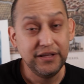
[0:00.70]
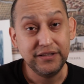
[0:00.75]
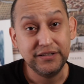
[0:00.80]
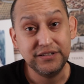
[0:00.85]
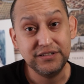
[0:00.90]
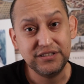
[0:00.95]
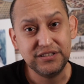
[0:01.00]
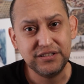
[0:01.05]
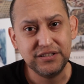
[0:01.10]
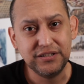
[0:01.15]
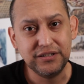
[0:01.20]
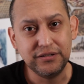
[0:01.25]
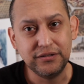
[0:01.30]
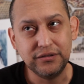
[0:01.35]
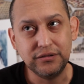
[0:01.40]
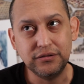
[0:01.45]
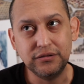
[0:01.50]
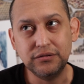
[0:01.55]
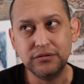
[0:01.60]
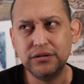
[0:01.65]
is
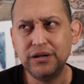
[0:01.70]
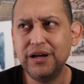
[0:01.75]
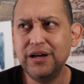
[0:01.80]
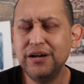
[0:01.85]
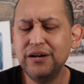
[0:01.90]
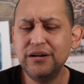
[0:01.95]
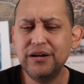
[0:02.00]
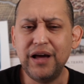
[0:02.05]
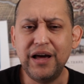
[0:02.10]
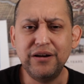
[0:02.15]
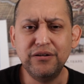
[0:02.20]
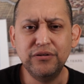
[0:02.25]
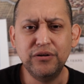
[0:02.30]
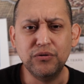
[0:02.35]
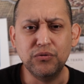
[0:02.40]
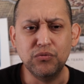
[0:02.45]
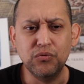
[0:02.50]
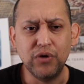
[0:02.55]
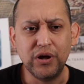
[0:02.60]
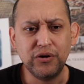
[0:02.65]
the I don't
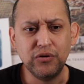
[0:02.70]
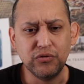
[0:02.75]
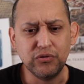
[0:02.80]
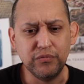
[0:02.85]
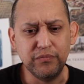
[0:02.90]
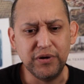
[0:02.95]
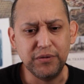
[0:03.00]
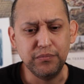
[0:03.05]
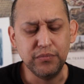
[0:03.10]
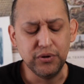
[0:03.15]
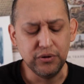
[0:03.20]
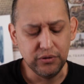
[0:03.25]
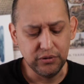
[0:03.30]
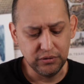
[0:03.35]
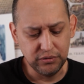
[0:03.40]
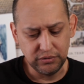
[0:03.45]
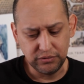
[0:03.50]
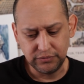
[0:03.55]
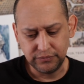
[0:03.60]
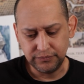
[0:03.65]
know. I don't
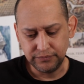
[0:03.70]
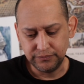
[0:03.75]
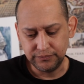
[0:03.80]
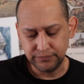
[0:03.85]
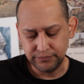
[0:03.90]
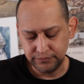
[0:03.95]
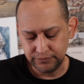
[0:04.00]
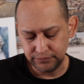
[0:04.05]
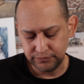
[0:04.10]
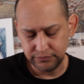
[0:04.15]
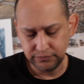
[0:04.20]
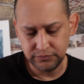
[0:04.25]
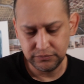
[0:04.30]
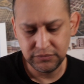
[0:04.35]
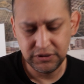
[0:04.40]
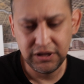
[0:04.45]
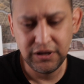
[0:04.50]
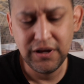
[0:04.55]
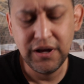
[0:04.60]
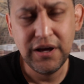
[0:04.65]
remember.
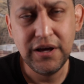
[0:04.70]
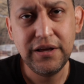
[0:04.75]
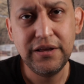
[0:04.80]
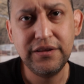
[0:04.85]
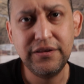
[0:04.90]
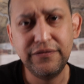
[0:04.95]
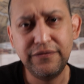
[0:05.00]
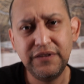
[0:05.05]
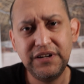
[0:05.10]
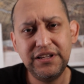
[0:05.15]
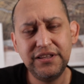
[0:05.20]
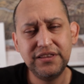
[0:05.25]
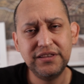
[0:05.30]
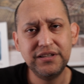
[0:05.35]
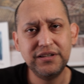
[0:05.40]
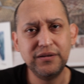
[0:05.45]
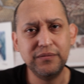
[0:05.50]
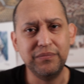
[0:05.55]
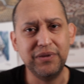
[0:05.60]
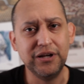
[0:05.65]
The funny
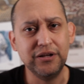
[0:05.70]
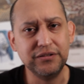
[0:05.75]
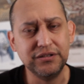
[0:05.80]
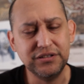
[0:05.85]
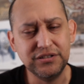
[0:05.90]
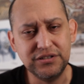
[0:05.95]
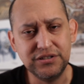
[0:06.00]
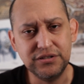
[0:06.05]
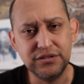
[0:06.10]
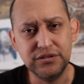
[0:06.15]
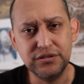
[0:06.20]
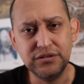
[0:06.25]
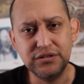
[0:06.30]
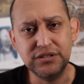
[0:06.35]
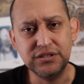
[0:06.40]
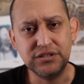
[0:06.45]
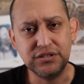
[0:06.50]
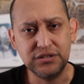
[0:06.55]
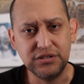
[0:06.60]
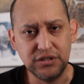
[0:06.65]
thing about this
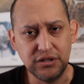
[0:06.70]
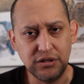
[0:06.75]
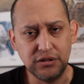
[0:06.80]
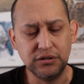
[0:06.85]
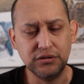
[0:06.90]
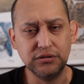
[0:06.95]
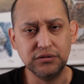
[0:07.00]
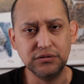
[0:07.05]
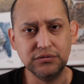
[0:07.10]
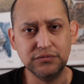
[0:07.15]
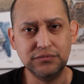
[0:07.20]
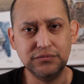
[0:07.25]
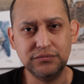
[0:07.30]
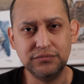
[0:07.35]
song